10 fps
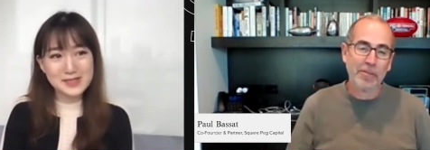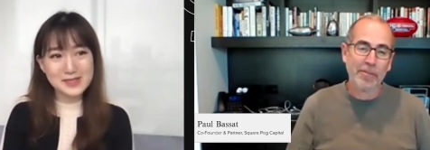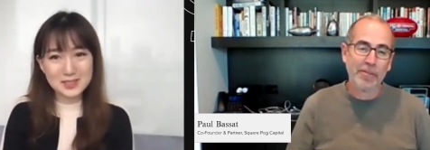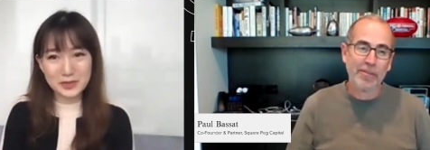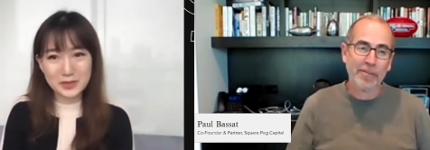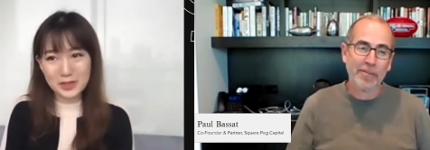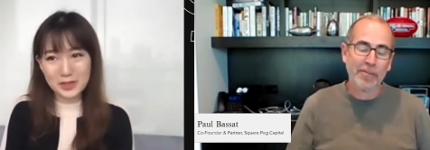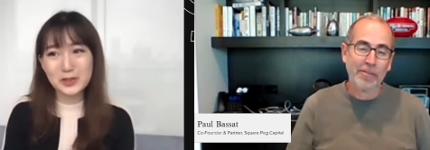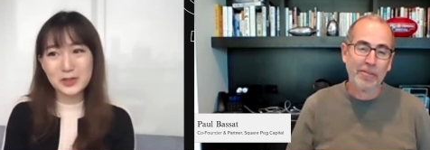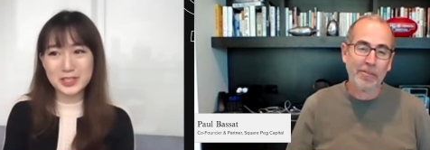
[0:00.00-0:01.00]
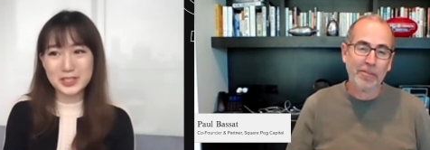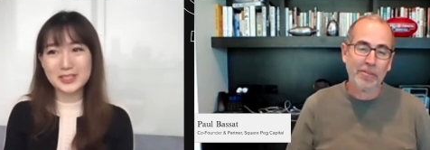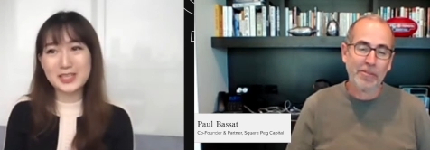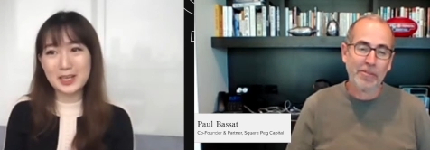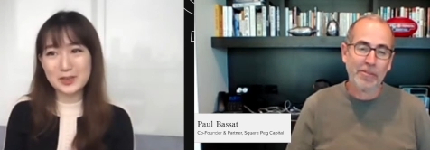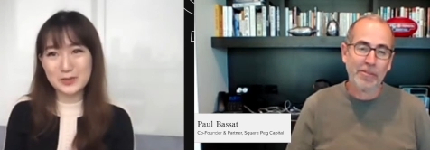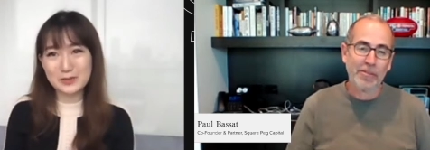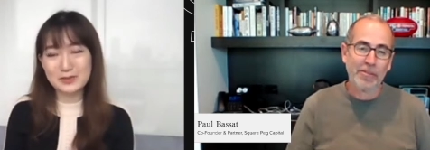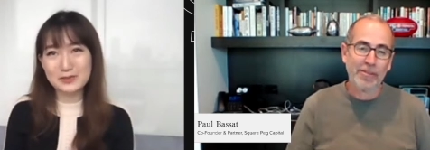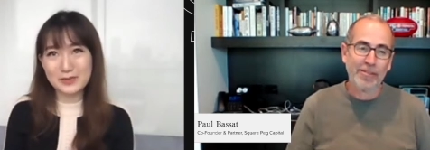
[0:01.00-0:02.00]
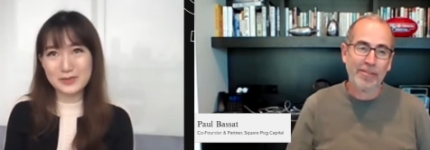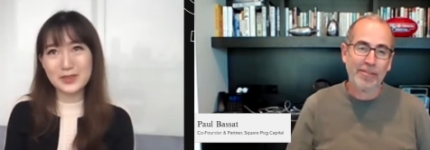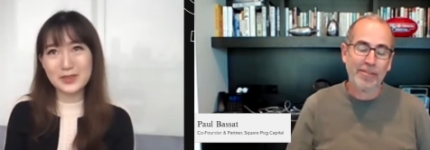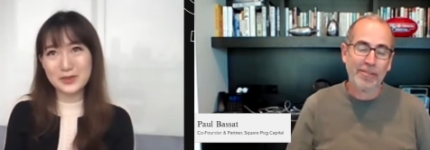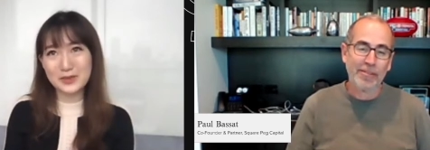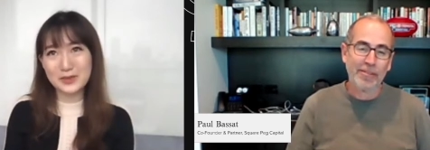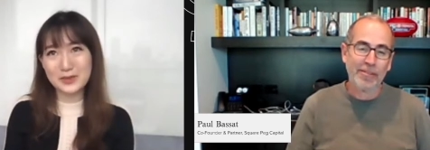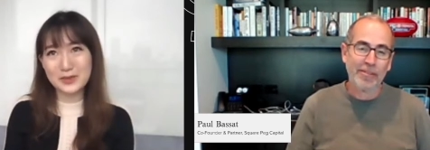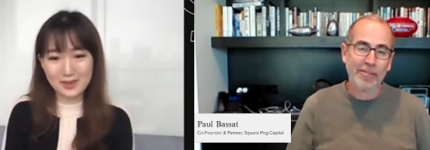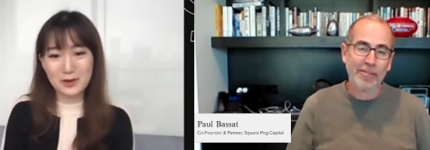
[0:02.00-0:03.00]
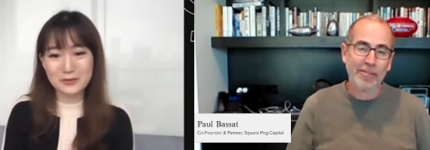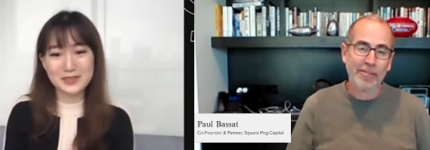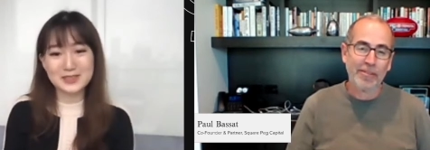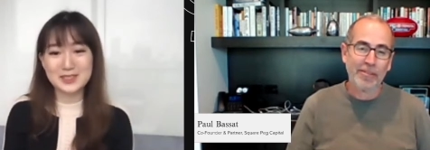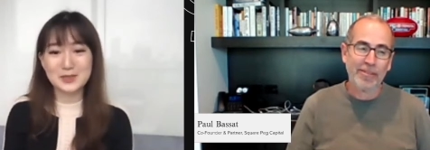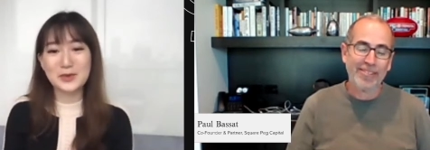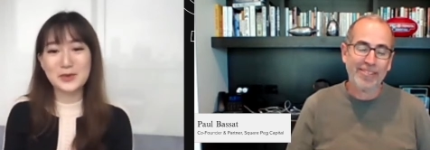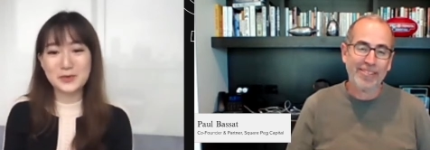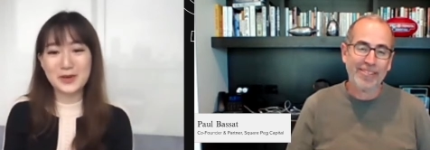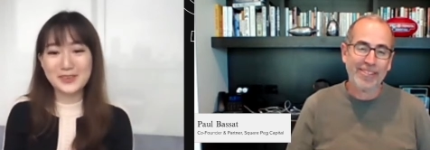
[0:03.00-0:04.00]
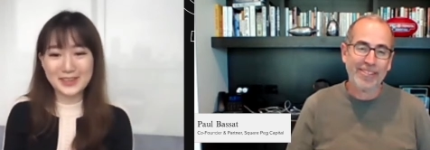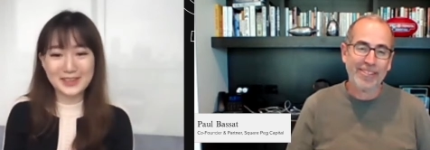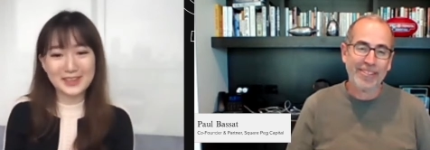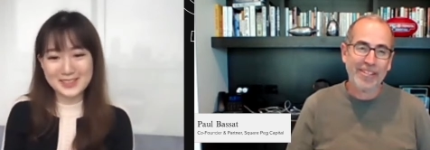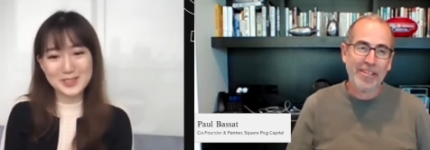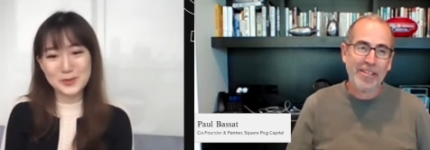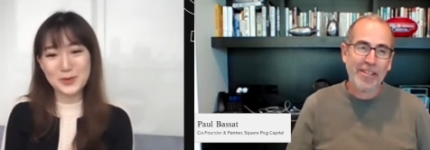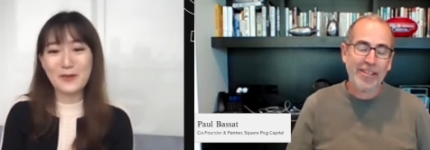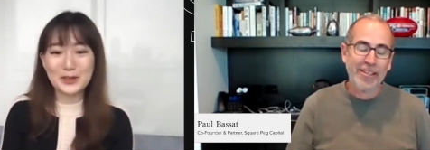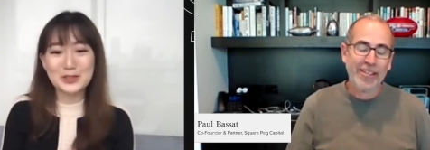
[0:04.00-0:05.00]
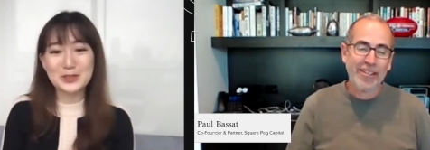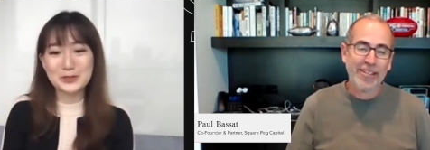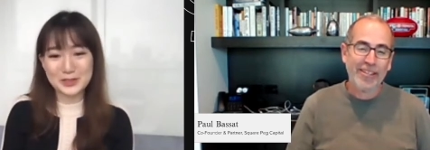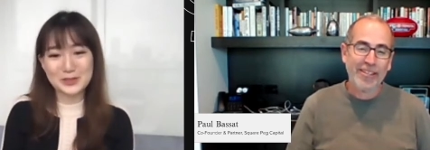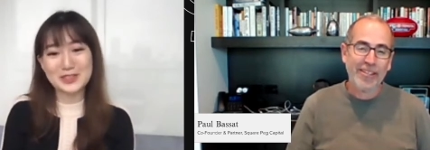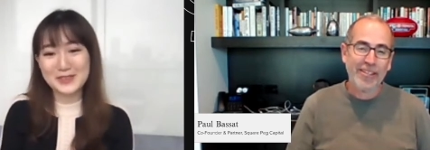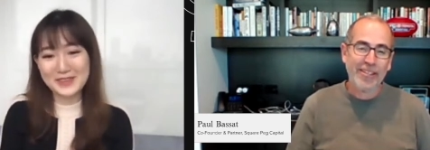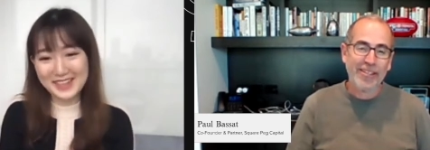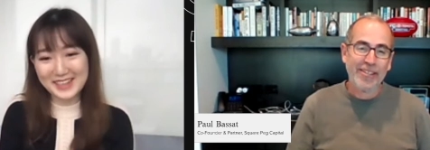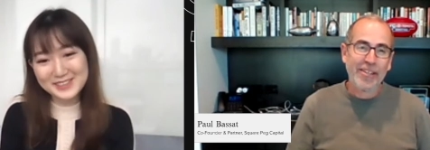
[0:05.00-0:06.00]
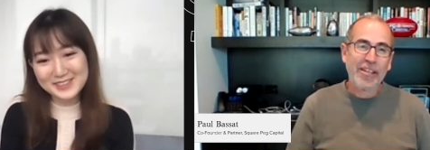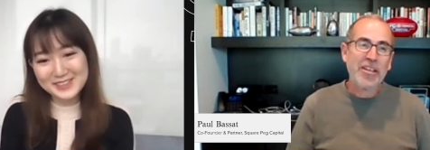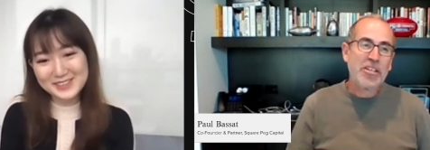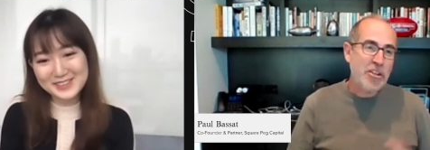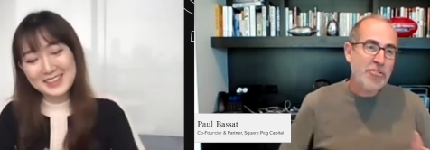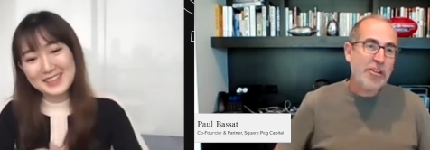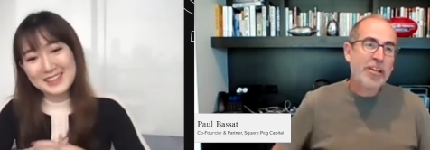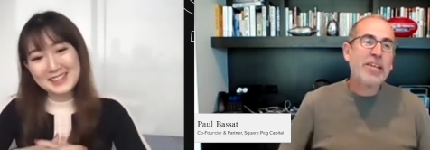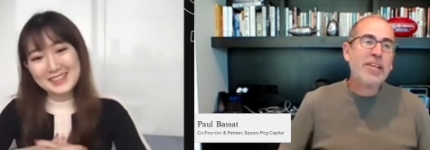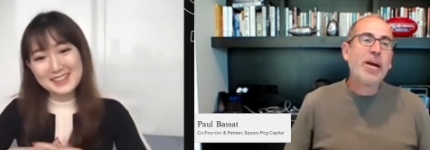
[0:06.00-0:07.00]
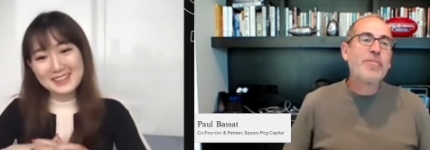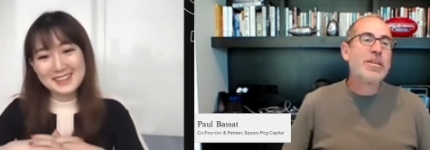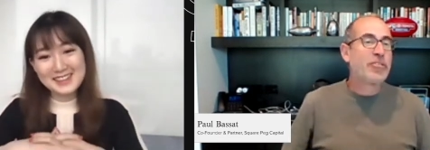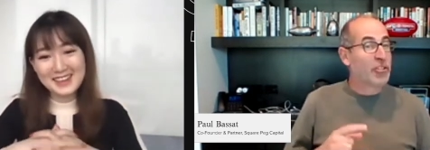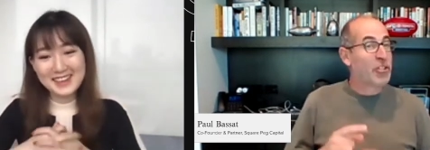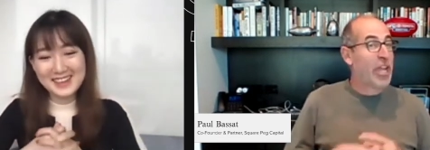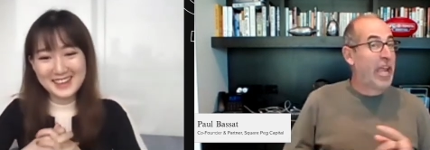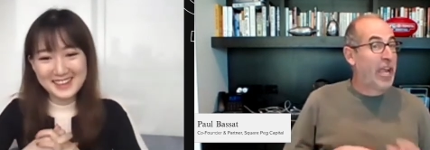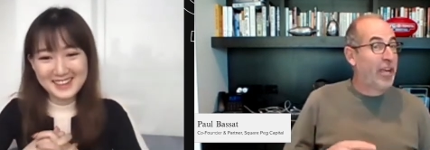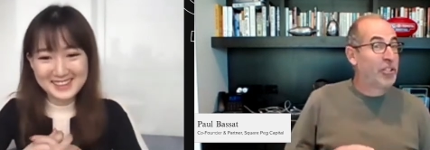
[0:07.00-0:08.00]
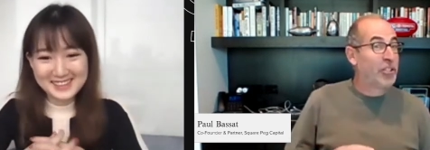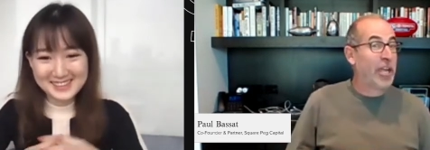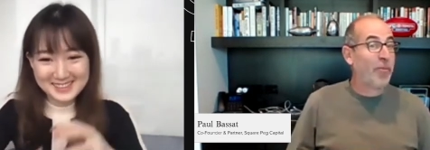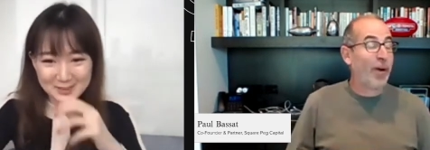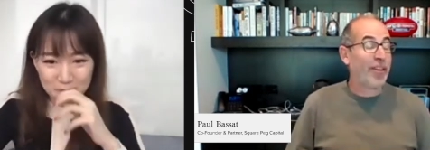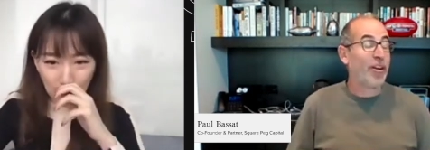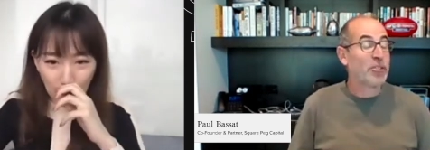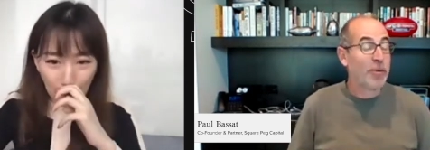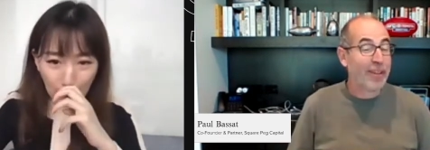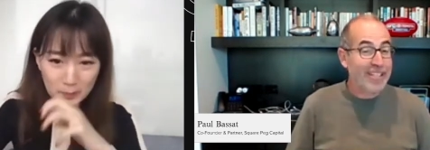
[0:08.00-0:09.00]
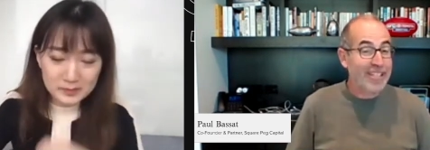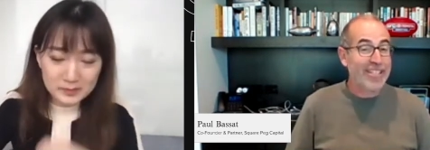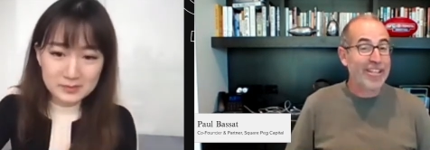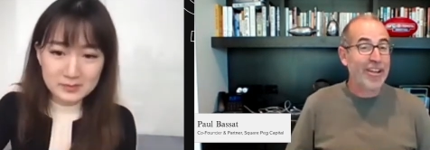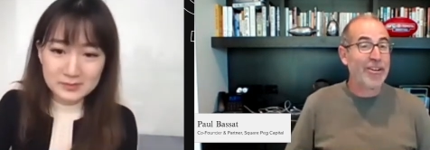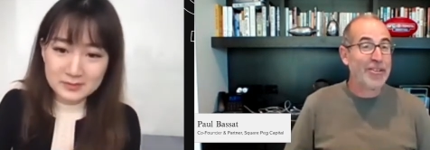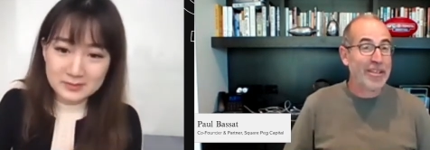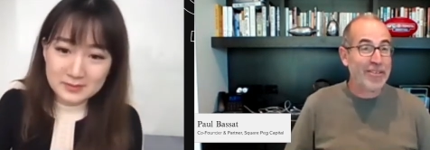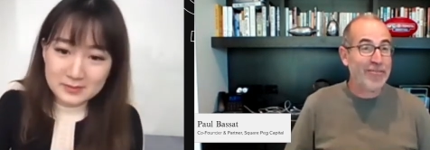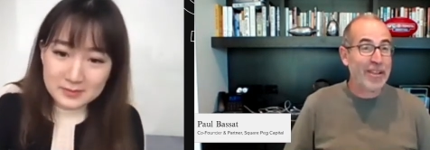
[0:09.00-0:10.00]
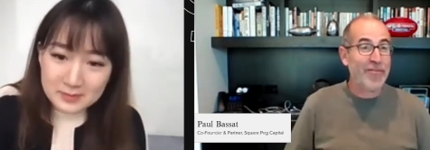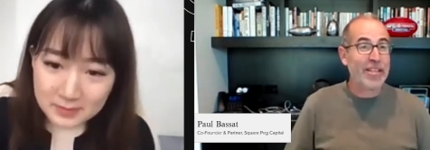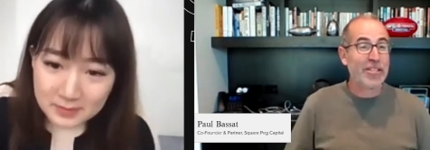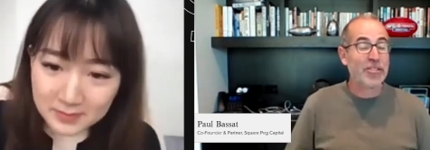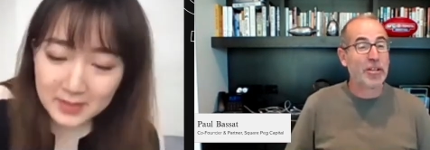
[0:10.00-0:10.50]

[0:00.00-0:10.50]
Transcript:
Speaker 1: during the whole journey that you make you think that all, all of this is worthwhile and that this is what I want to do for the rest of my life.
Speaker 2: Can, can you maybe just share share one of those with us? So if there's a sort of